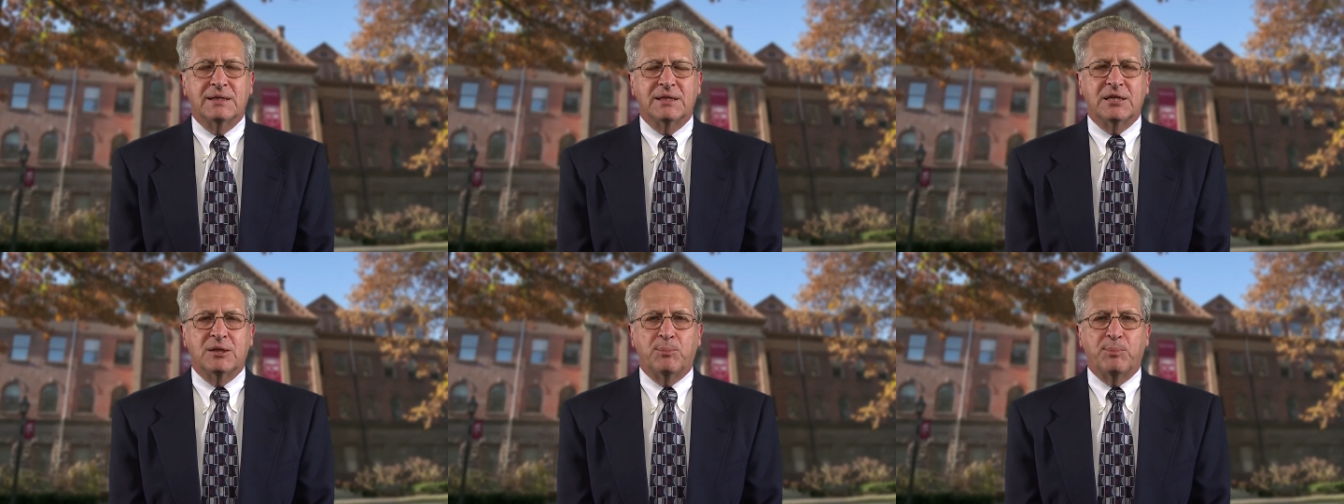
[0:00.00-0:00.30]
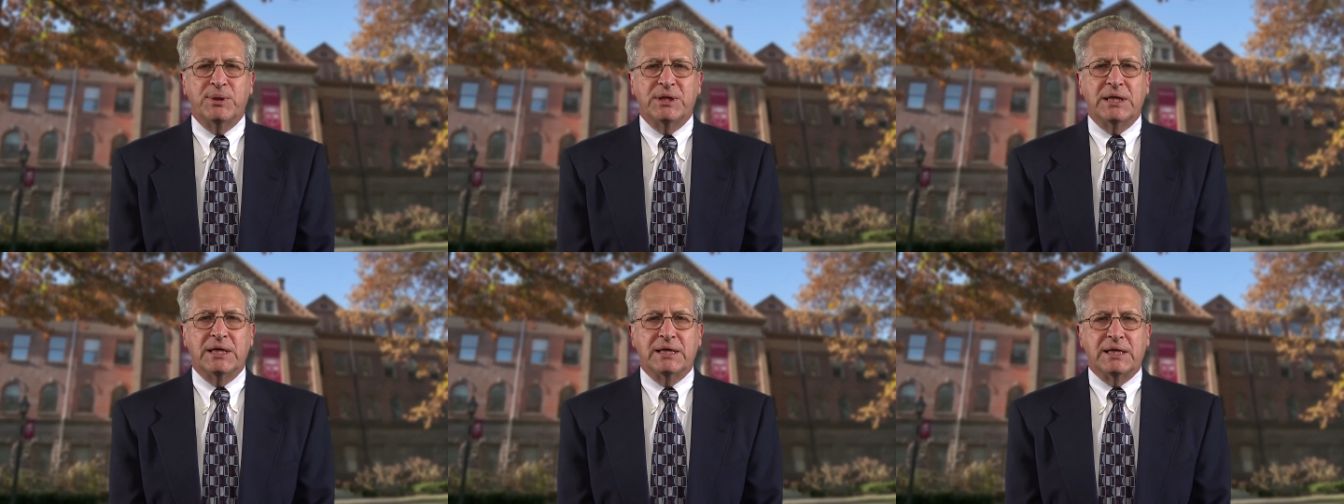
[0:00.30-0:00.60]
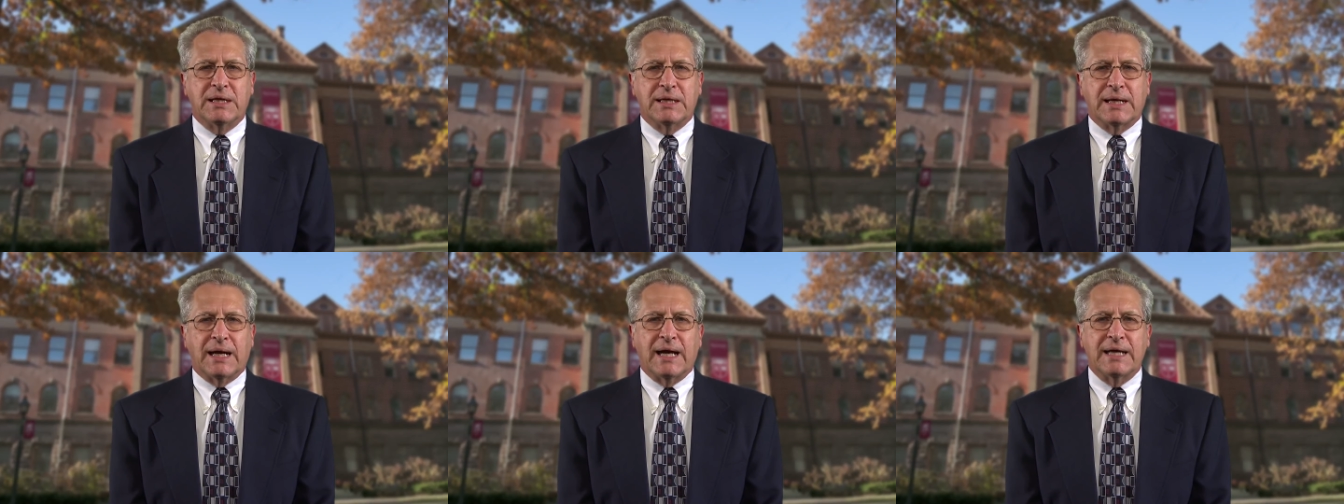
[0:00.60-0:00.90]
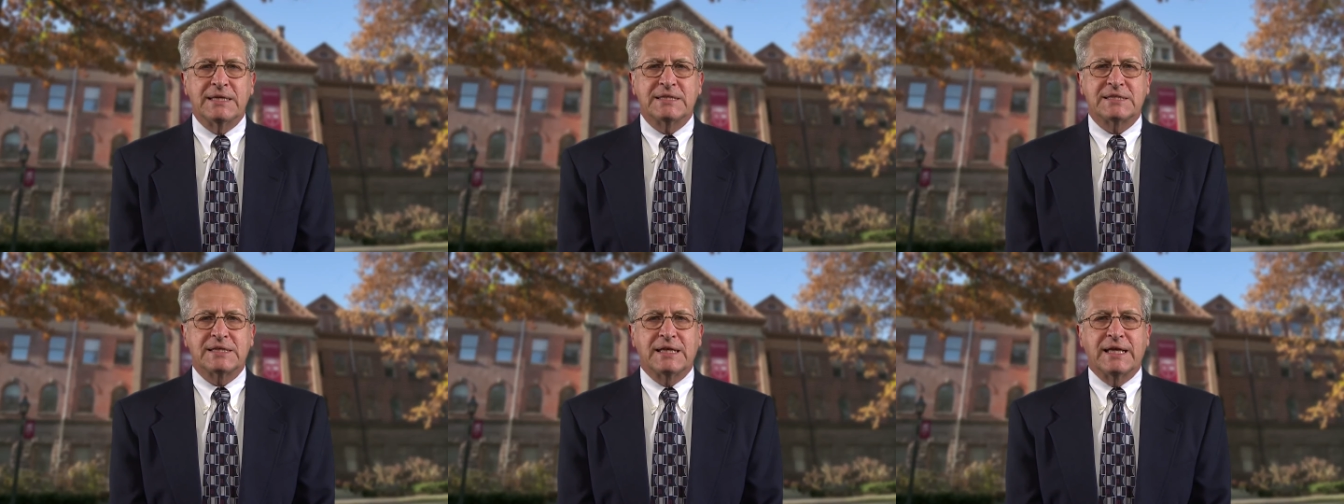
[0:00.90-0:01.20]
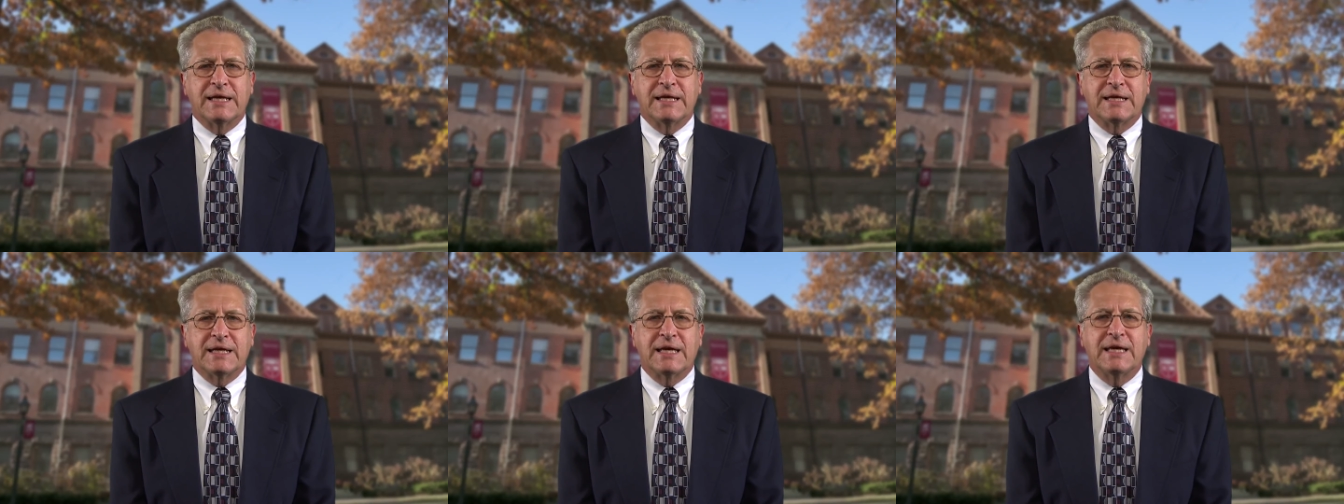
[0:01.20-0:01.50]
the ability to
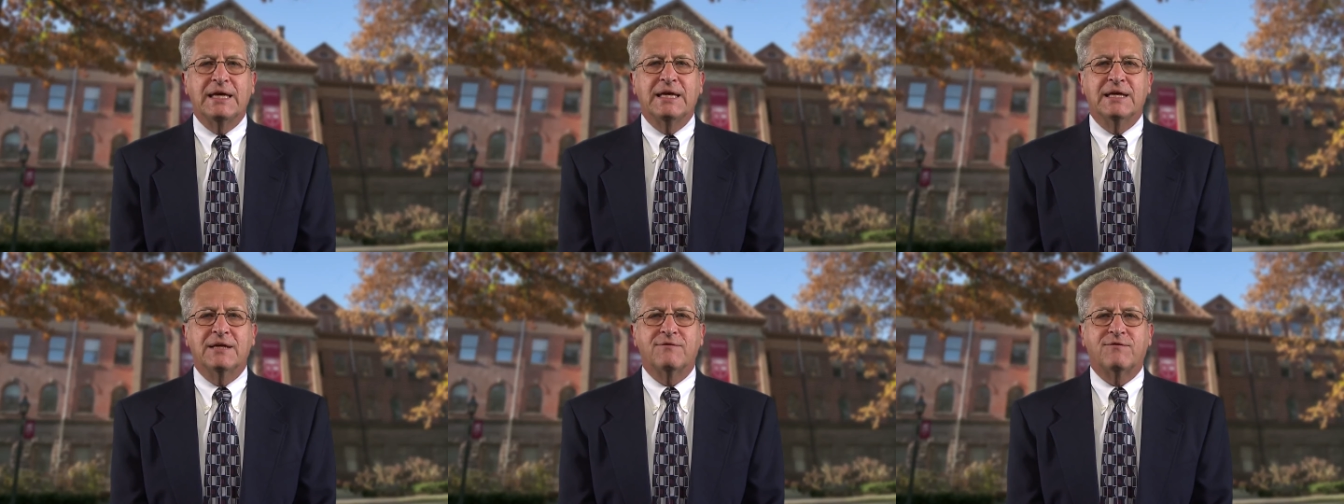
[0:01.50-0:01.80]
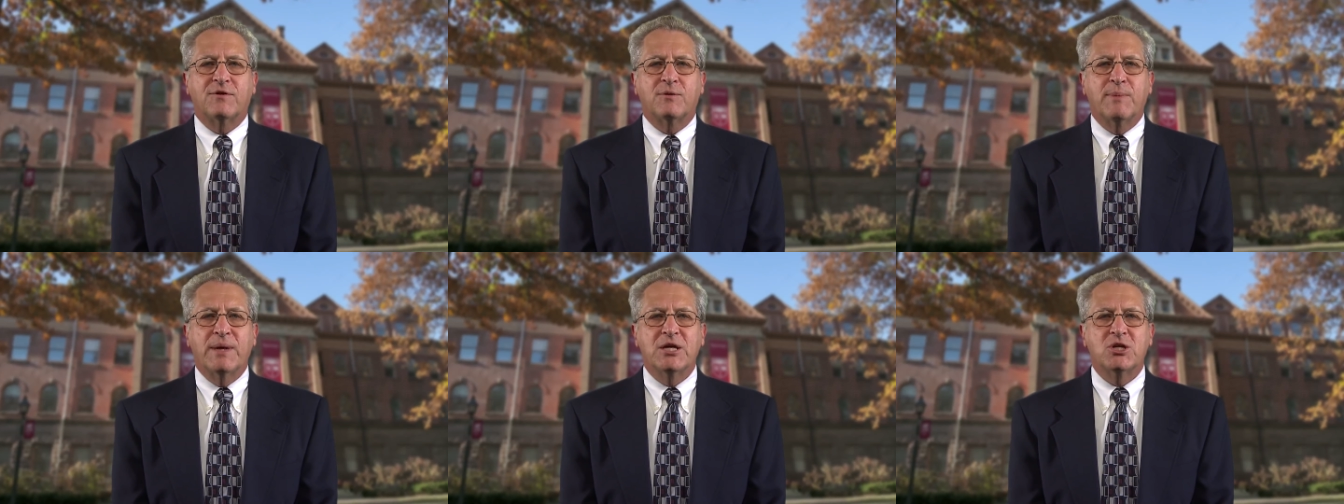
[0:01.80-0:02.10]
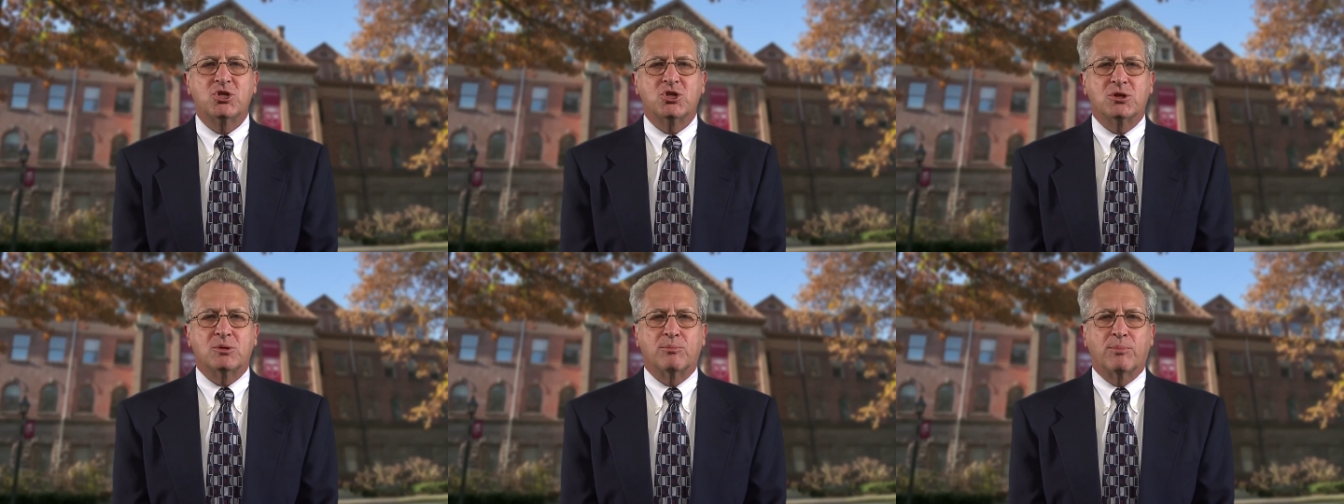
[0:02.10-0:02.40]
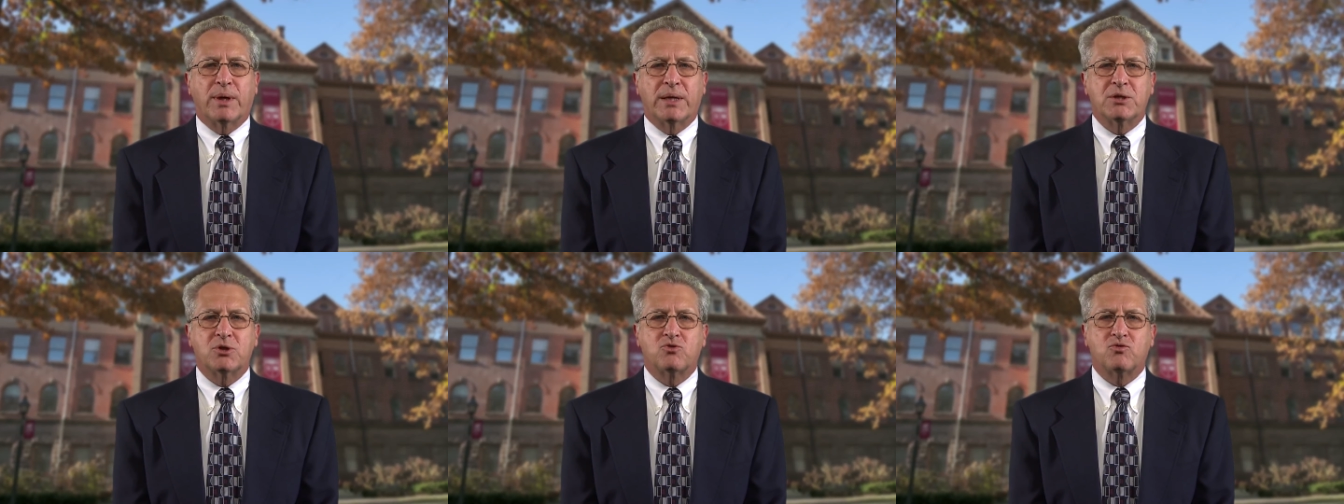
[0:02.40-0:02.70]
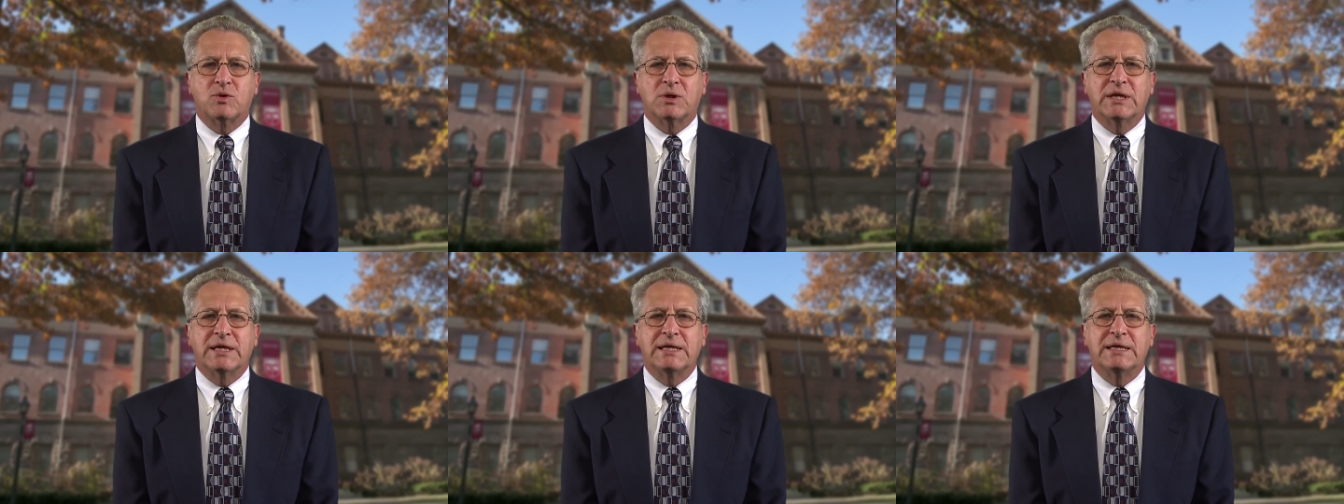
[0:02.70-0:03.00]
isolate key information by
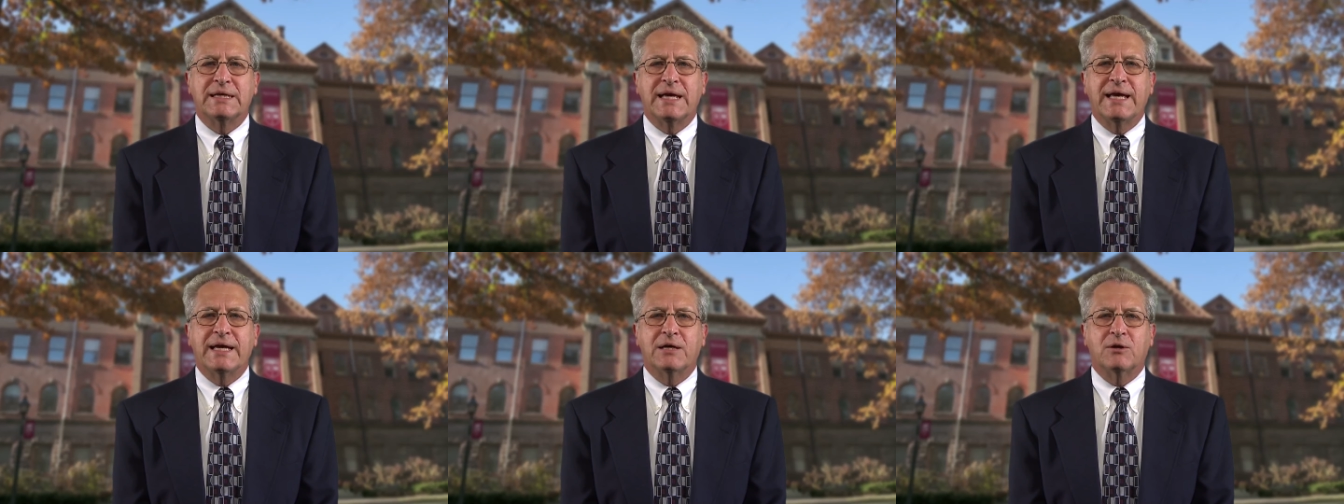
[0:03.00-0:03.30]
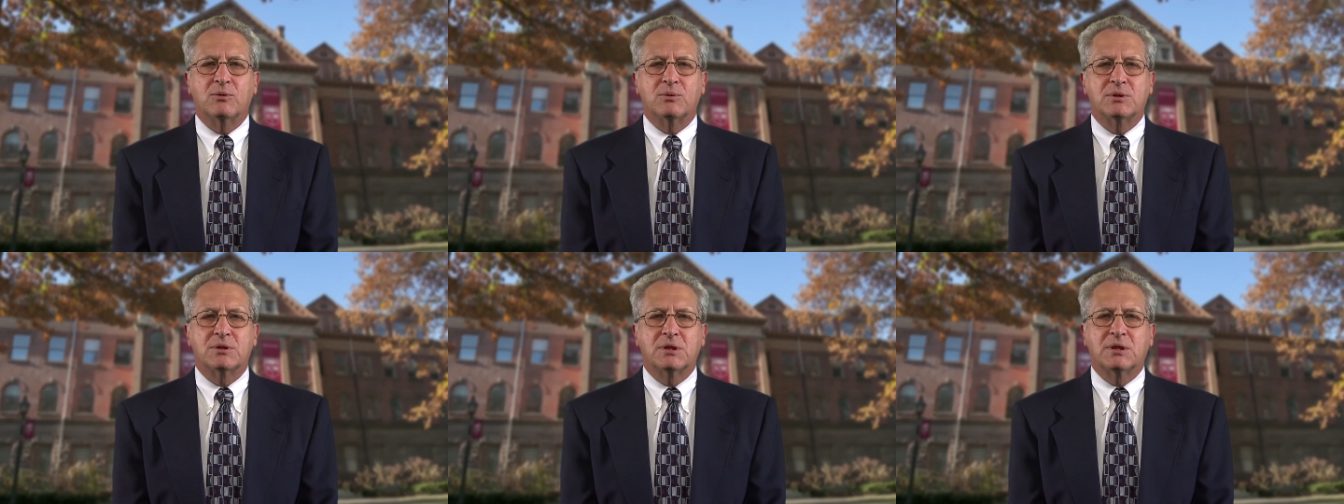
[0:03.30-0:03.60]
drilling down